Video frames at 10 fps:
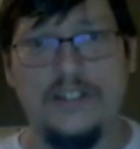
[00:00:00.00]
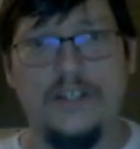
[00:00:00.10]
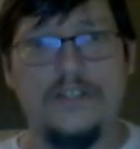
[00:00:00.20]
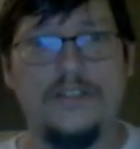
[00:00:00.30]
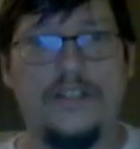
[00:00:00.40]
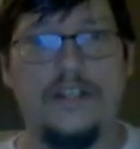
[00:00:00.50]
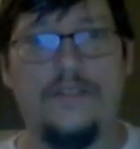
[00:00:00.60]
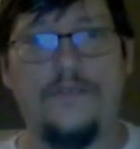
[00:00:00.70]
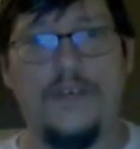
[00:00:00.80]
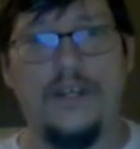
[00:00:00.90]
So they got
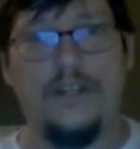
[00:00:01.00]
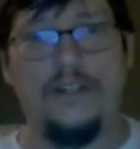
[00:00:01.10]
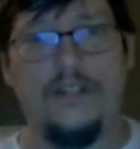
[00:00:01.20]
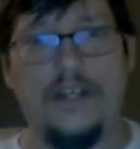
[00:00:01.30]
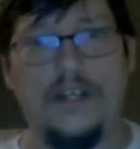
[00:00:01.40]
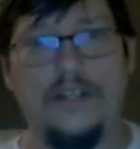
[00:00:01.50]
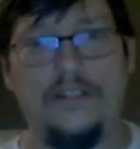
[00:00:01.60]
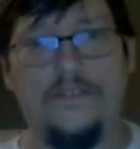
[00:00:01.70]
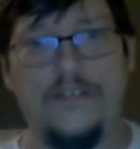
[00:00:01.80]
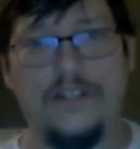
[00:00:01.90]
to find
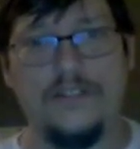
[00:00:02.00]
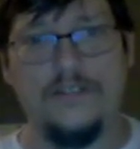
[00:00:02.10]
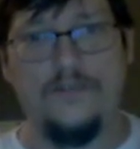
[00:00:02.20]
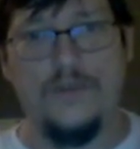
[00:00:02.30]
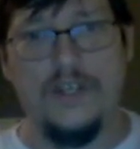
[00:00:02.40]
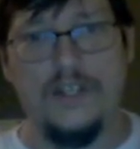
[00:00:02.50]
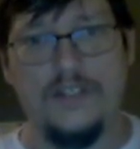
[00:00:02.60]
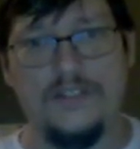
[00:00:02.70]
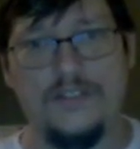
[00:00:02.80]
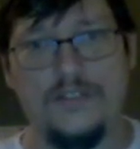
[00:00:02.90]
non-invasive
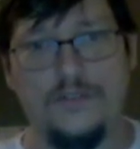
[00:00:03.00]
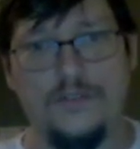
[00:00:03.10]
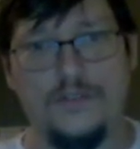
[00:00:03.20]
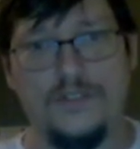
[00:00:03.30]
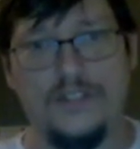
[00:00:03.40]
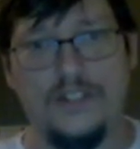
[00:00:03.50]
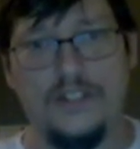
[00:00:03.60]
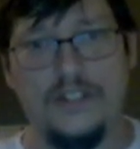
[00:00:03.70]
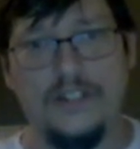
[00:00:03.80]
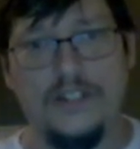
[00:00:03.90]
ways to
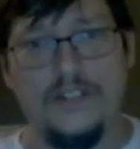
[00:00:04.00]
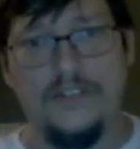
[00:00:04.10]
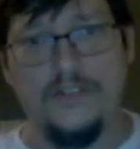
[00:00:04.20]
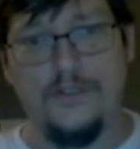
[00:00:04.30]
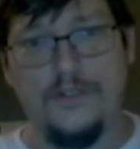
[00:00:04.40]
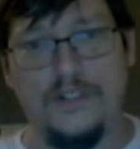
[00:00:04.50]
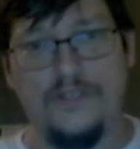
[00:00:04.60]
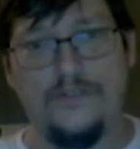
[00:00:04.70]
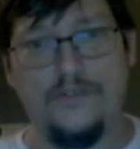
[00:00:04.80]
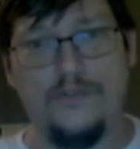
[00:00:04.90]
study it. They're doing
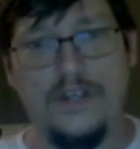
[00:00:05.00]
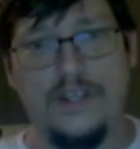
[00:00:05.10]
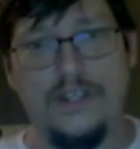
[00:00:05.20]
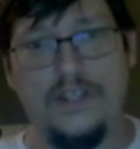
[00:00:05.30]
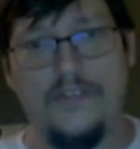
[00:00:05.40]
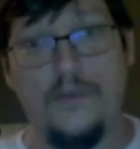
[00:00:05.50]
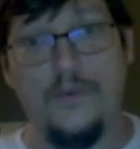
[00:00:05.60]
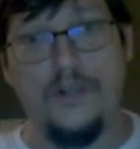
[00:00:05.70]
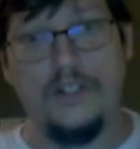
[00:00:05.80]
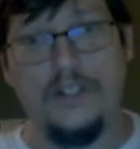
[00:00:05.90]
infrared. They
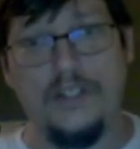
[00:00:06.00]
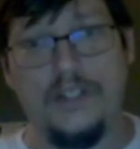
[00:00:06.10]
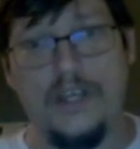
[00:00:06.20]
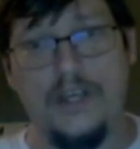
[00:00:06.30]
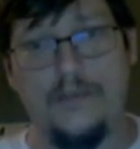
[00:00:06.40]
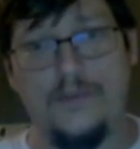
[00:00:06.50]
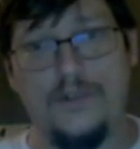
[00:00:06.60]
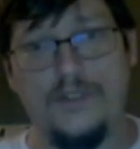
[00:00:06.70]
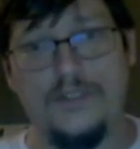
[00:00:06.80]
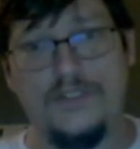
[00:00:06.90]
want to get
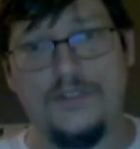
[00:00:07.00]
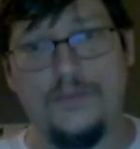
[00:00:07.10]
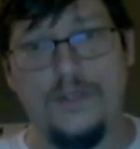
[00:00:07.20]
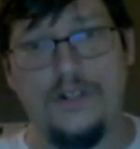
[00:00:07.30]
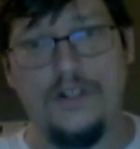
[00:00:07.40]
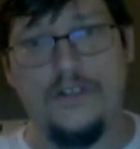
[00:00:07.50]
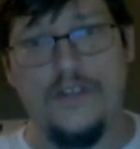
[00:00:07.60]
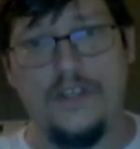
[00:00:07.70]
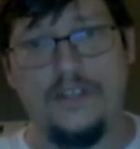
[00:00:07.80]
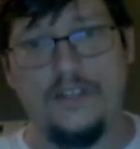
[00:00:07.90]
cameras to where
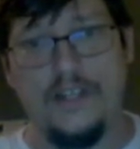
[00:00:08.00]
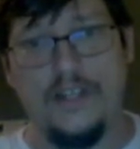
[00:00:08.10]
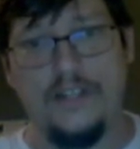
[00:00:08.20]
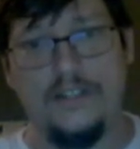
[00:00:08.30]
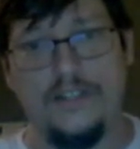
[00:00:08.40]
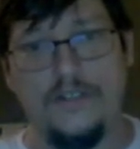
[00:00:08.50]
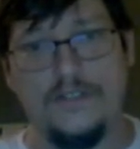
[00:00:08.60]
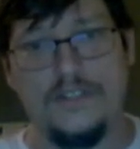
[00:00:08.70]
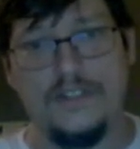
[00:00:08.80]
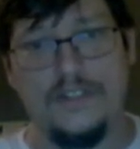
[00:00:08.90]
they can, like,
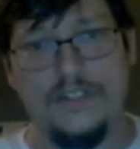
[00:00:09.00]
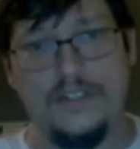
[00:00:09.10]
see